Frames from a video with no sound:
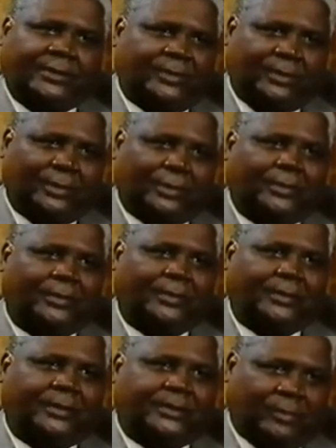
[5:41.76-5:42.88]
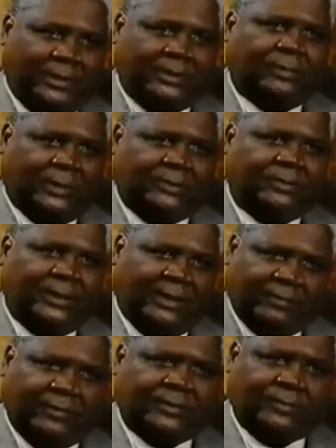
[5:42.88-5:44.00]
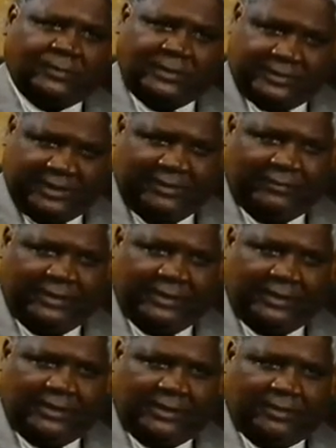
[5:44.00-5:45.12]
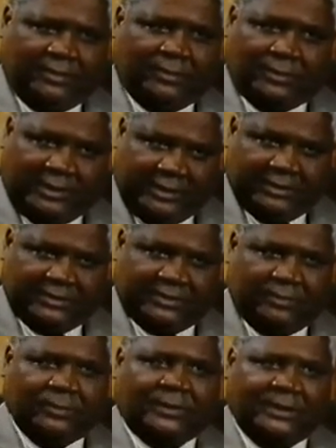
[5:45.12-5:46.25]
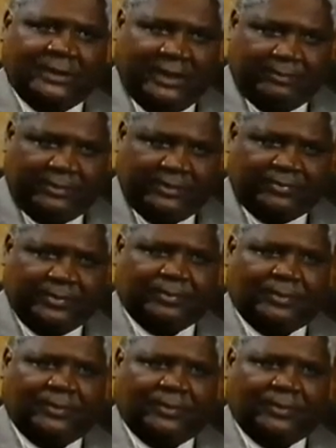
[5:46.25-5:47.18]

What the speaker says: I don't know. This is what we have got to discover. Who kills them? Who kidnapped these people?